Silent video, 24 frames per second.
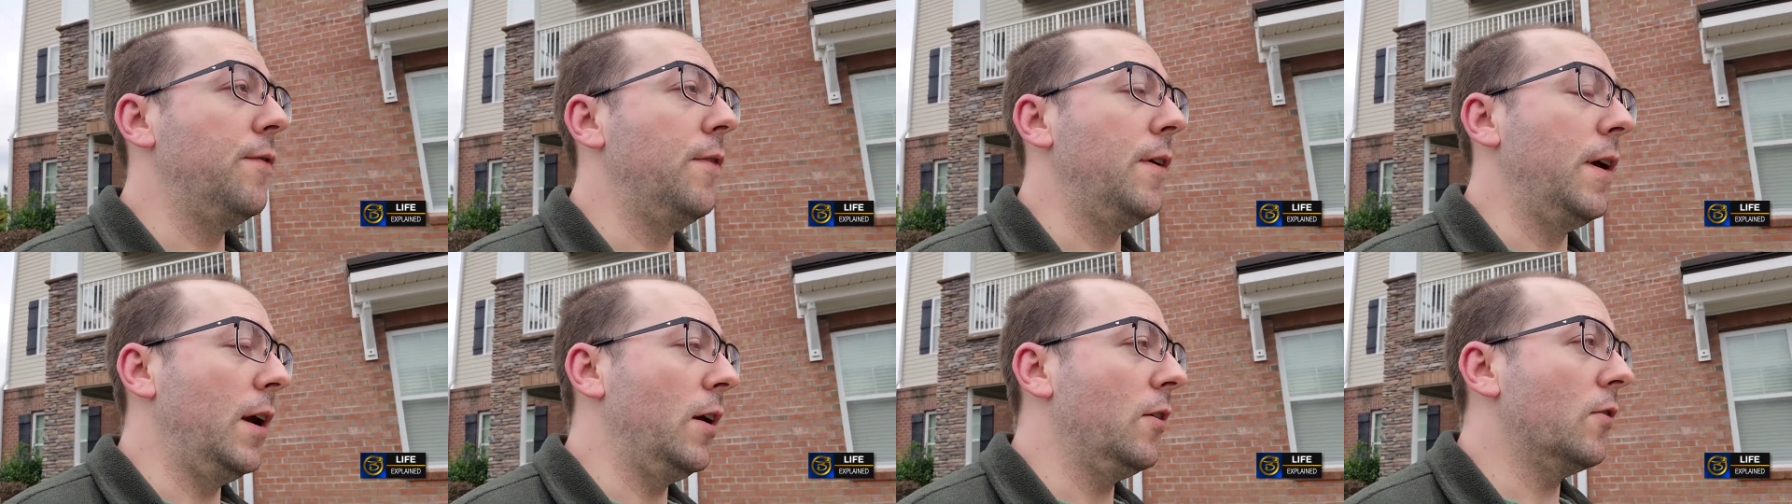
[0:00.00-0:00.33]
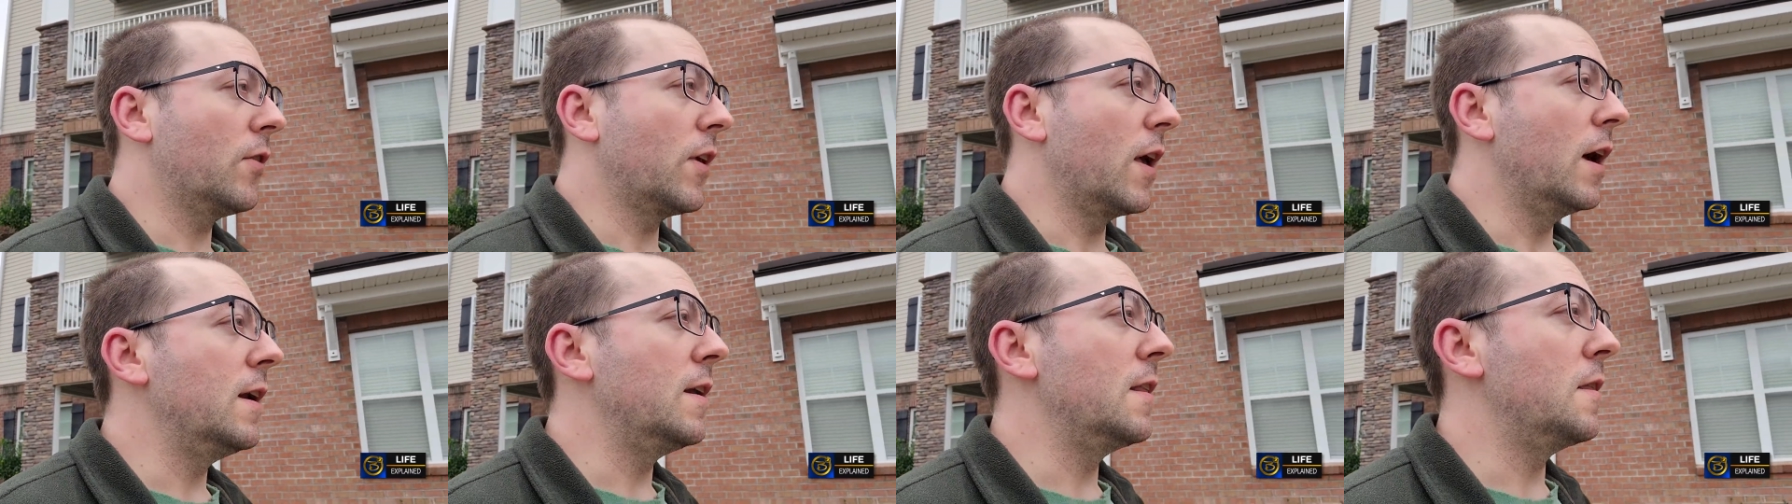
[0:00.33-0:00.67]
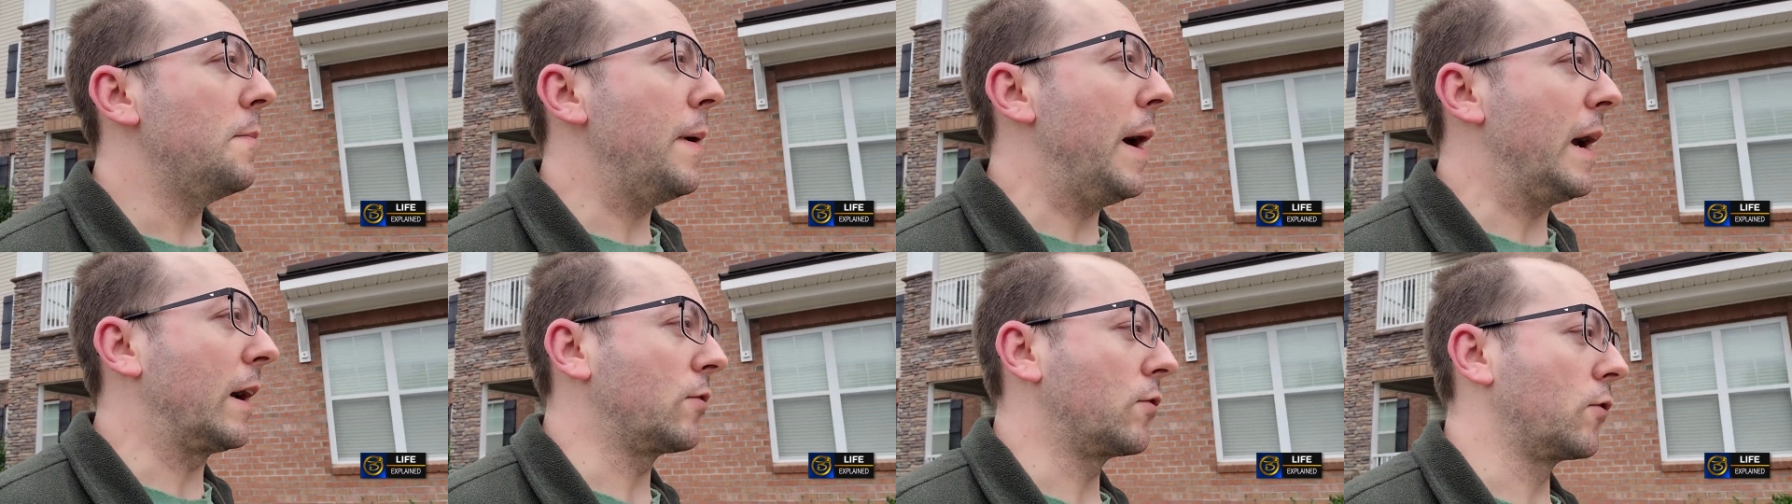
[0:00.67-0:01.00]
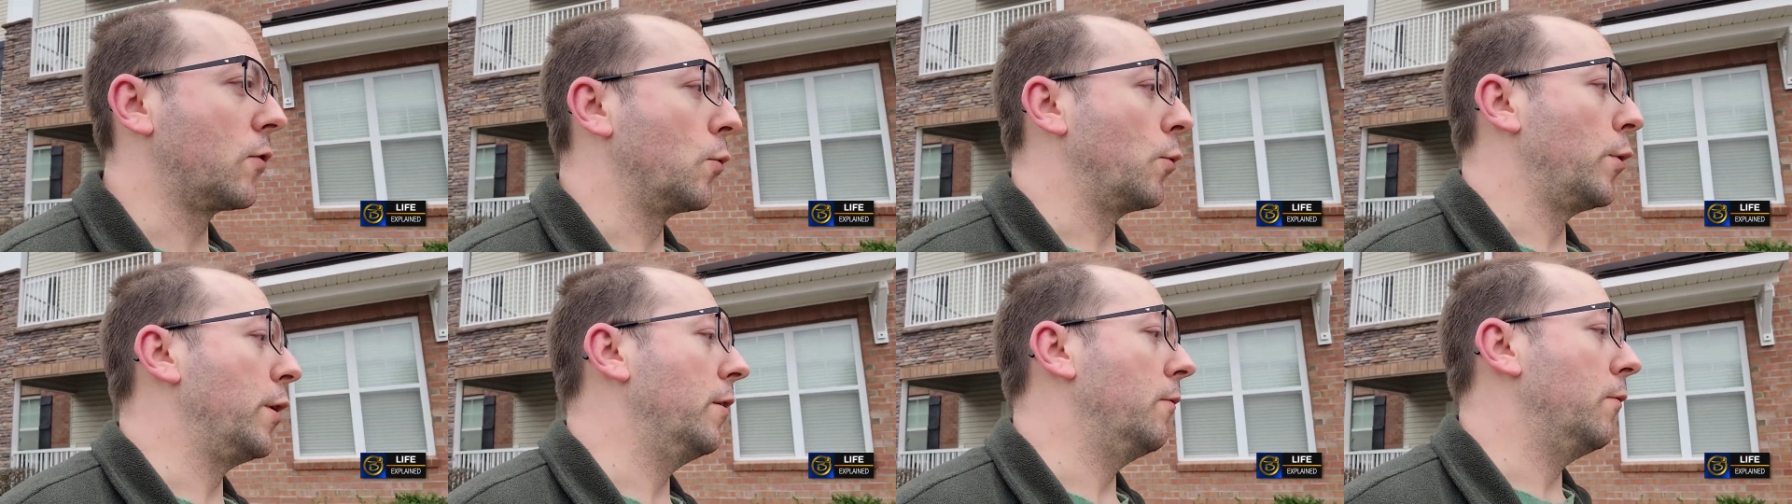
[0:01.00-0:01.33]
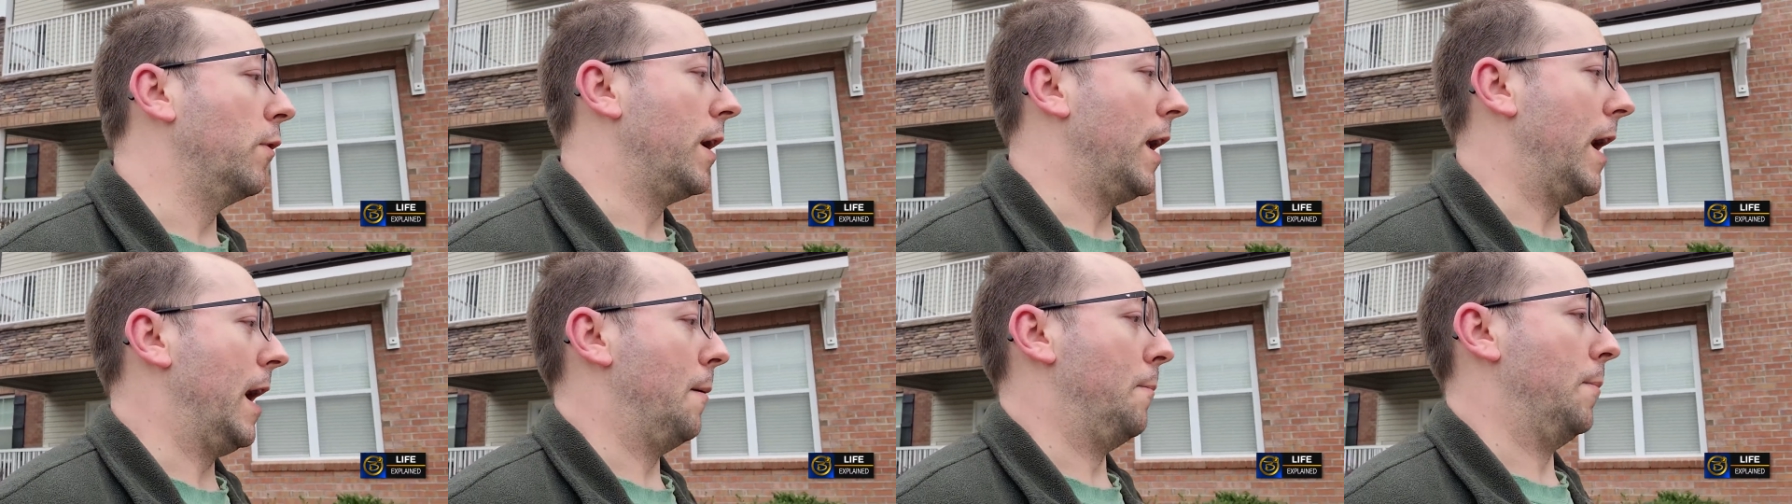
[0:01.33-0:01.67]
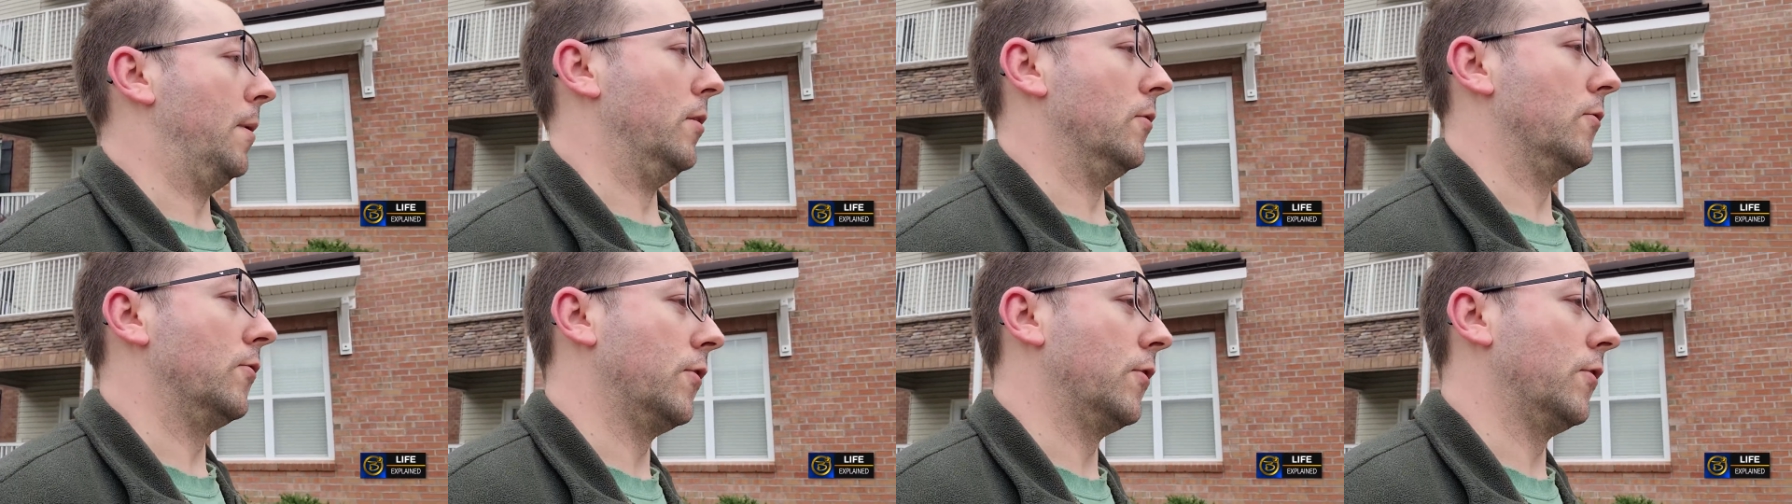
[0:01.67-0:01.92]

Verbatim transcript: here's kind of the backstory of what happened.